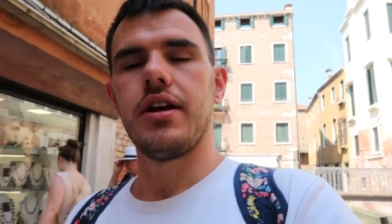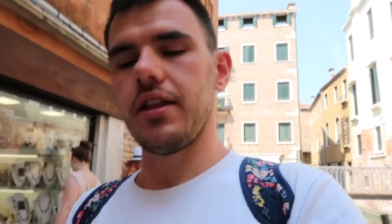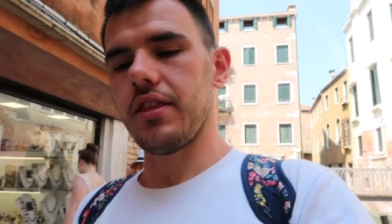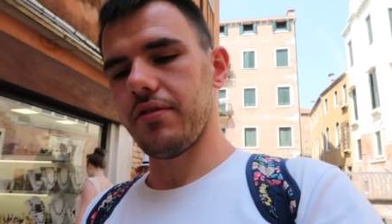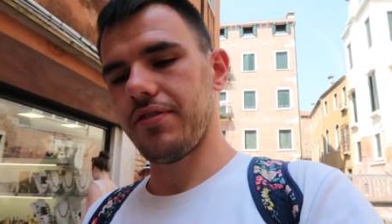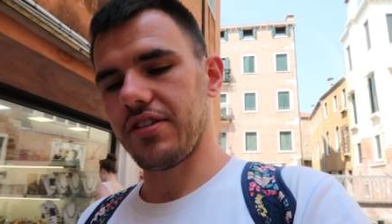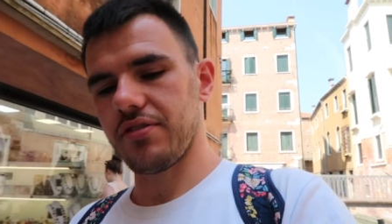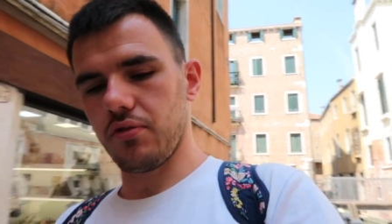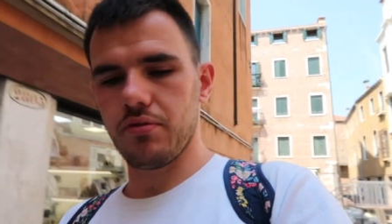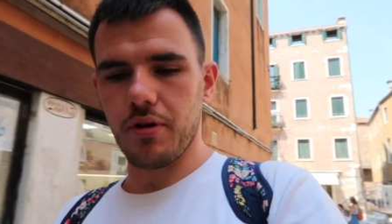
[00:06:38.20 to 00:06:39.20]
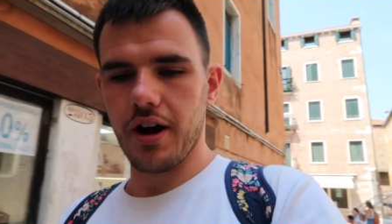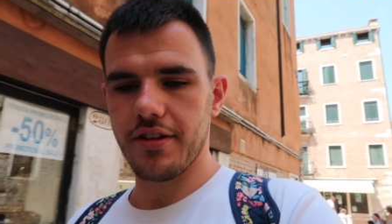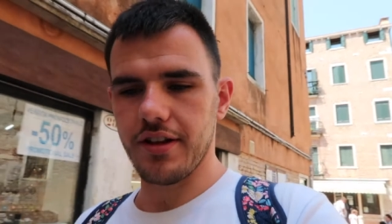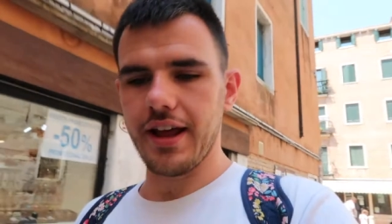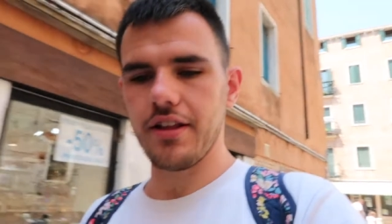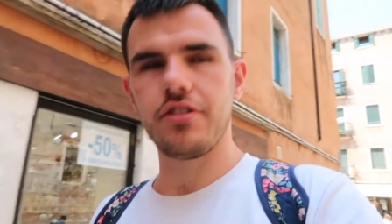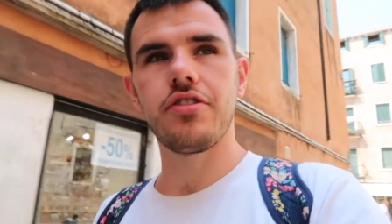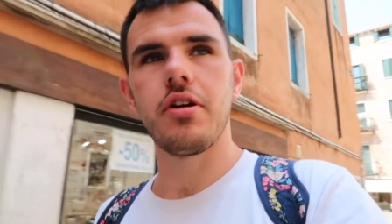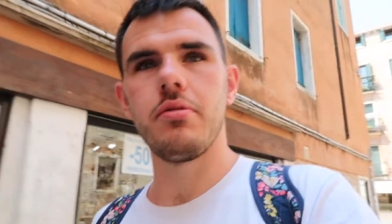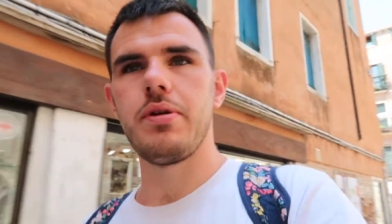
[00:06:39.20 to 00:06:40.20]
and the festivals prior to Lent.
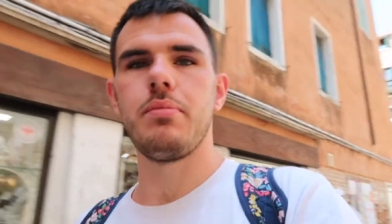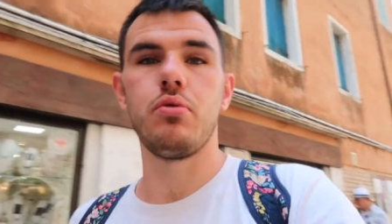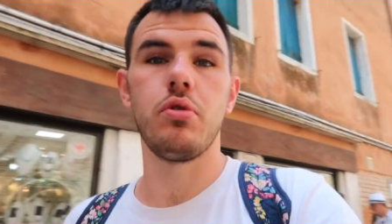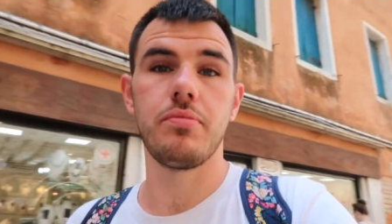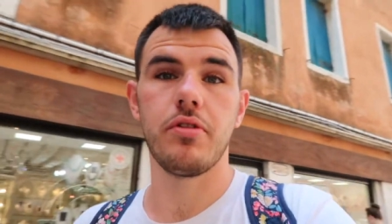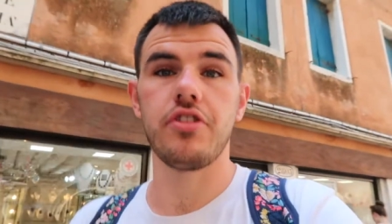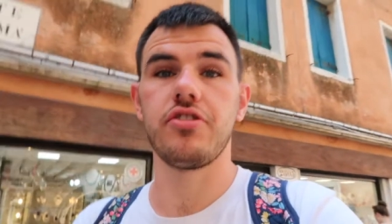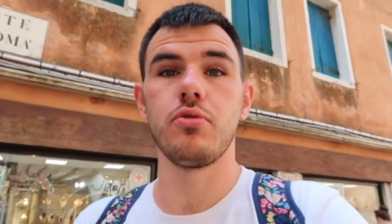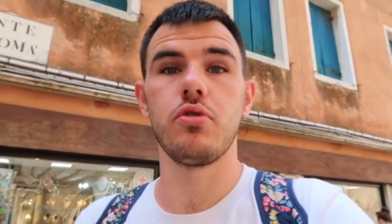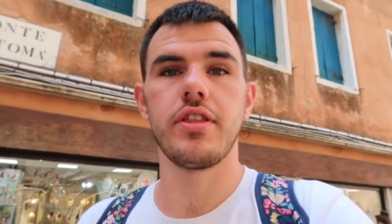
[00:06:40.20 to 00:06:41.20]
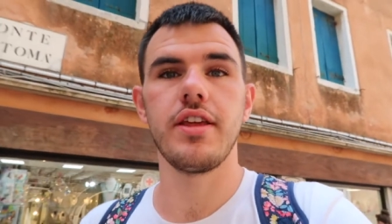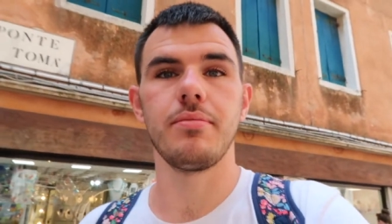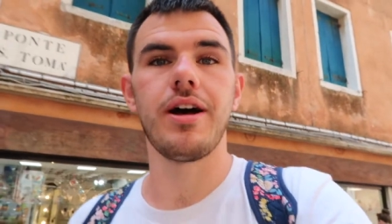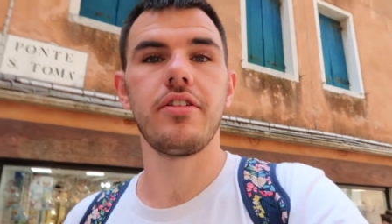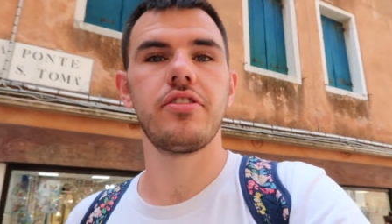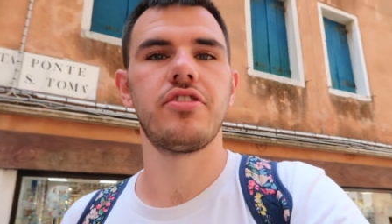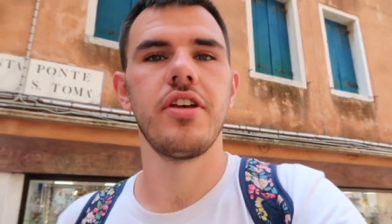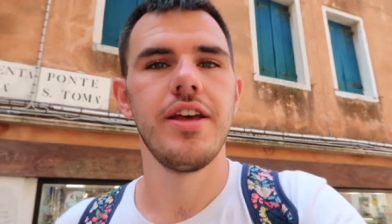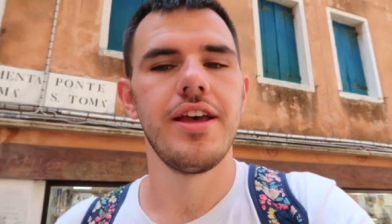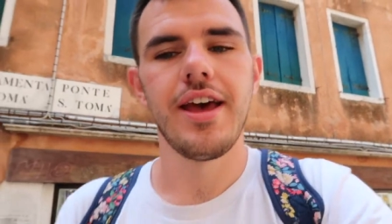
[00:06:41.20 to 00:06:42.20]
So people would custom order these masks
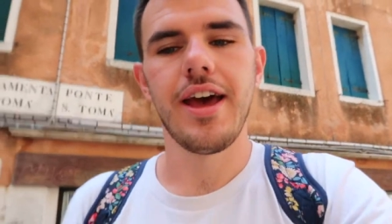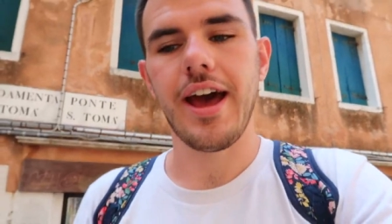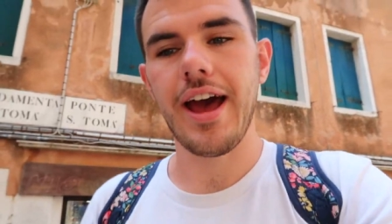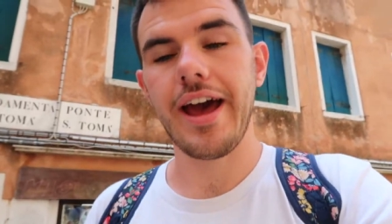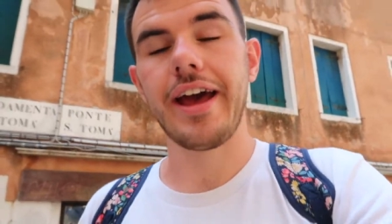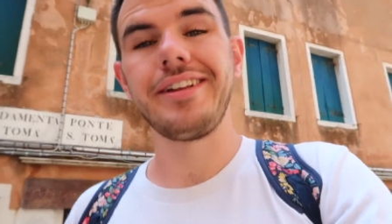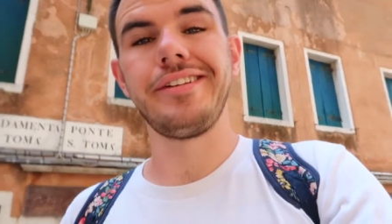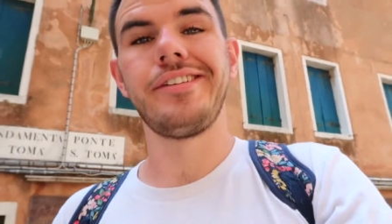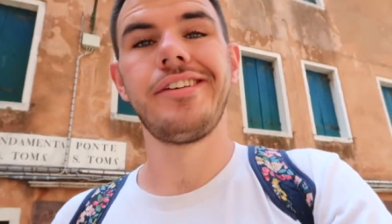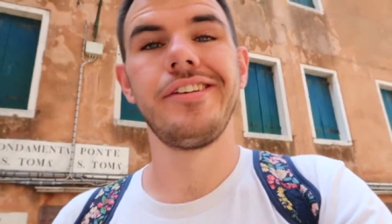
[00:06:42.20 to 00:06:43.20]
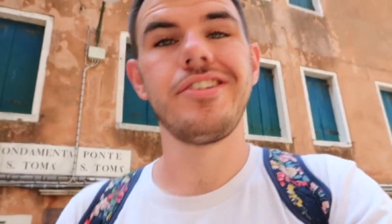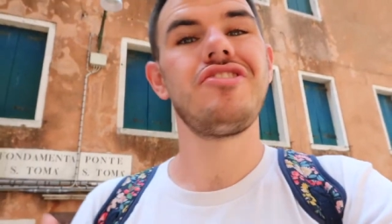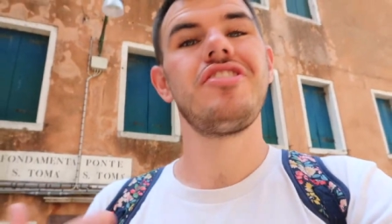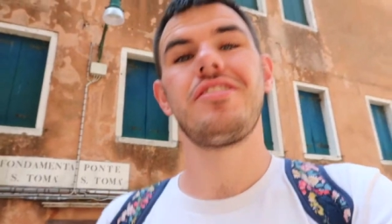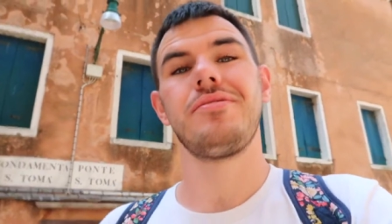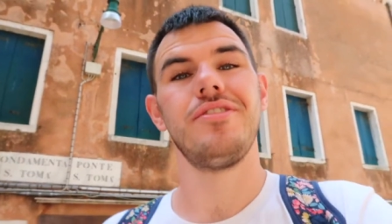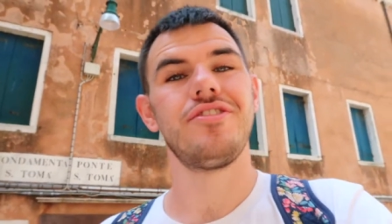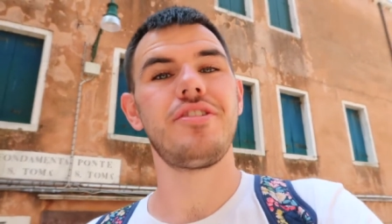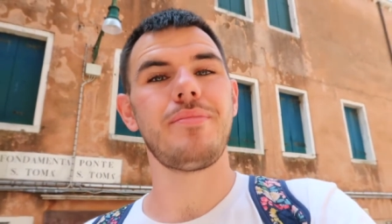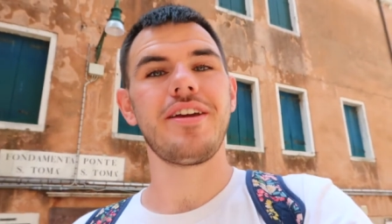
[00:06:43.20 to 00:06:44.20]
and
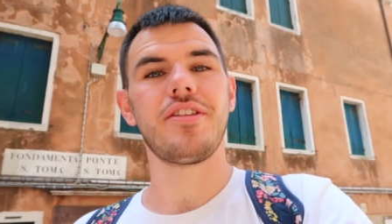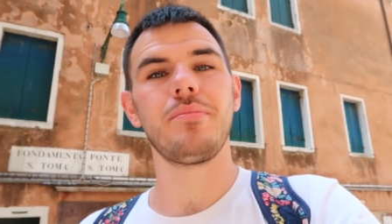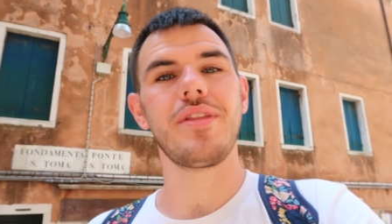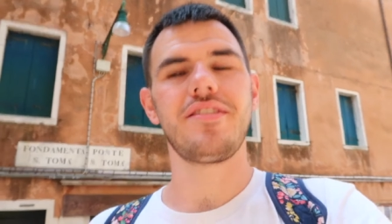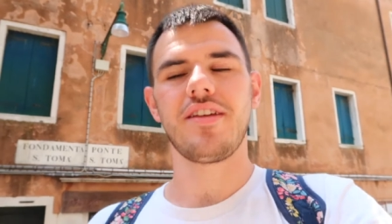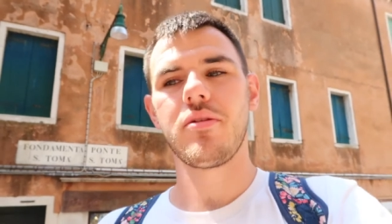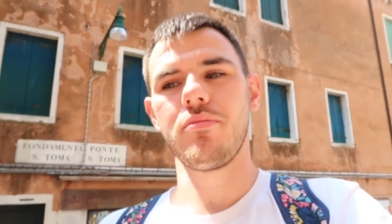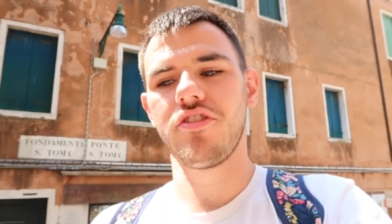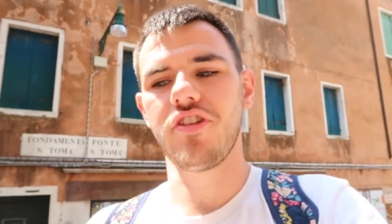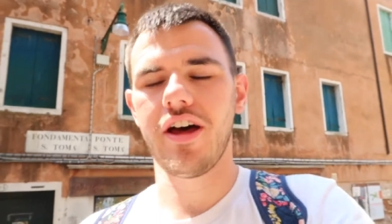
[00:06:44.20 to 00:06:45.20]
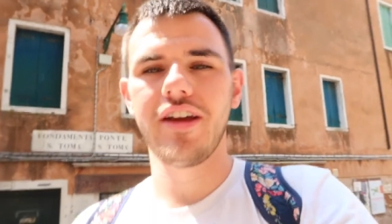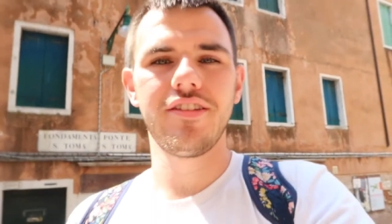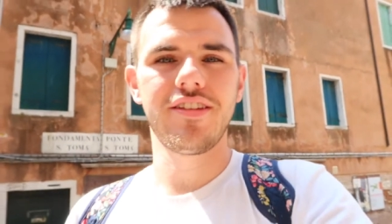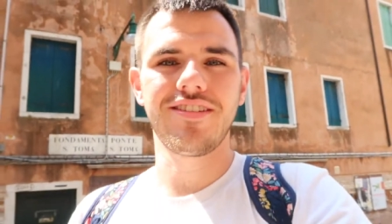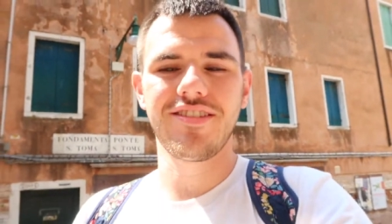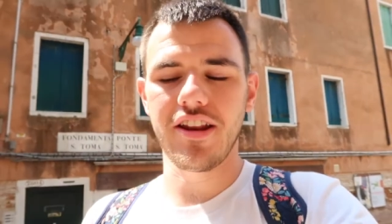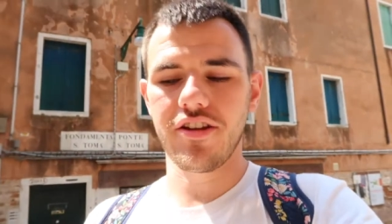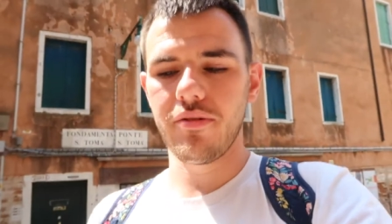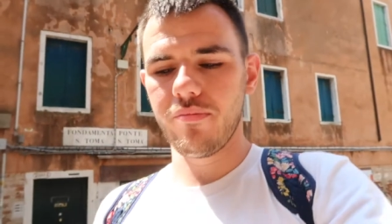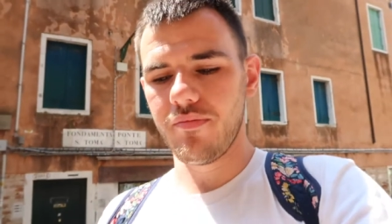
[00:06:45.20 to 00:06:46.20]
she'd make them. They'd send them designs, they'd send
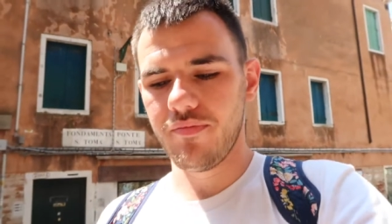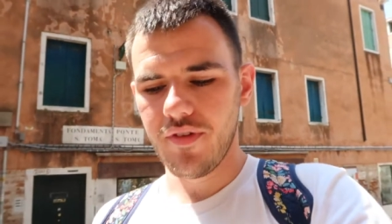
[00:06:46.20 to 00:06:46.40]
her